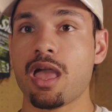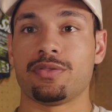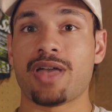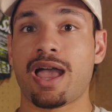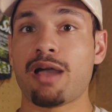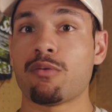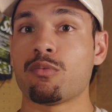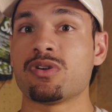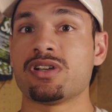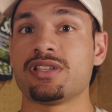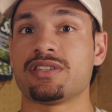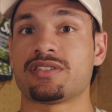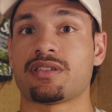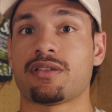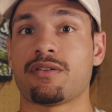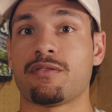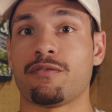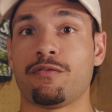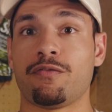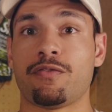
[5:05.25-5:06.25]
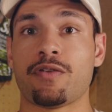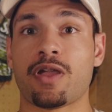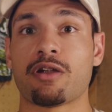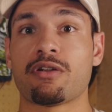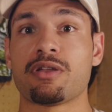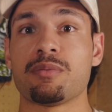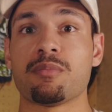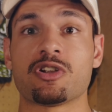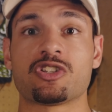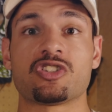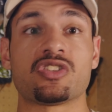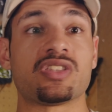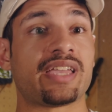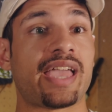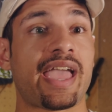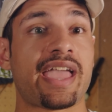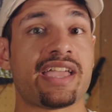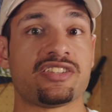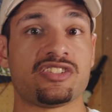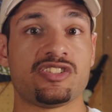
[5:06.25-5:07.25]
That was very much the
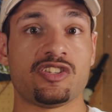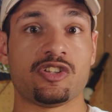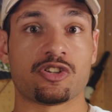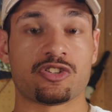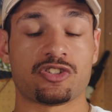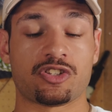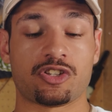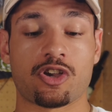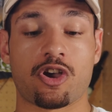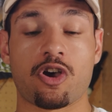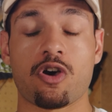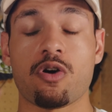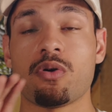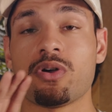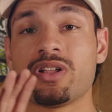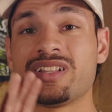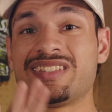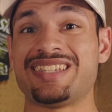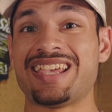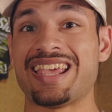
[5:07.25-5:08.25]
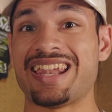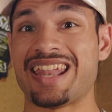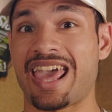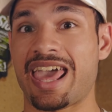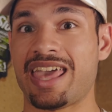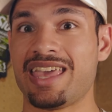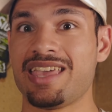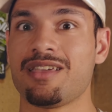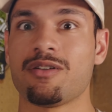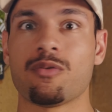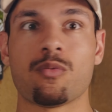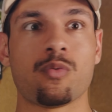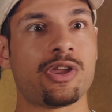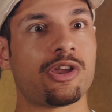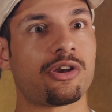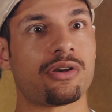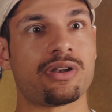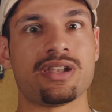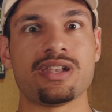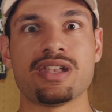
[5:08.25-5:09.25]
case years ago. Today, we
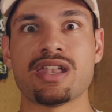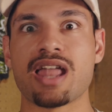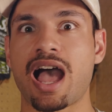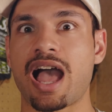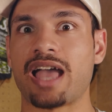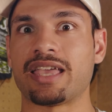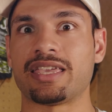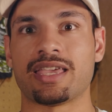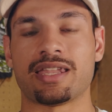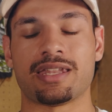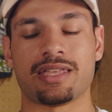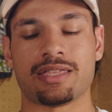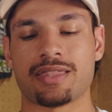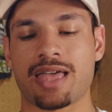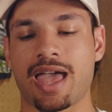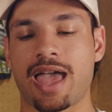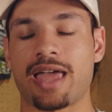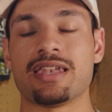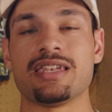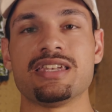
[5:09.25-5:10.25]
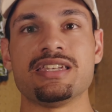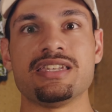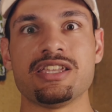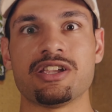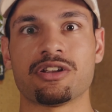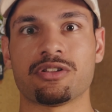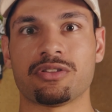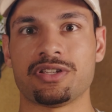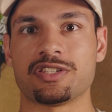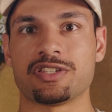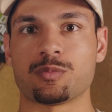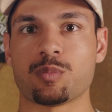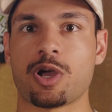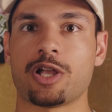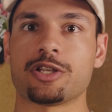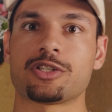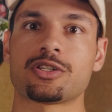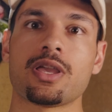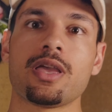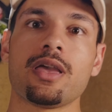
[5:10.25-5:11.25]
are not getting that nearly as
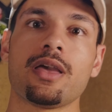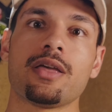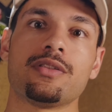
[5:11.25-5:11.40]
much.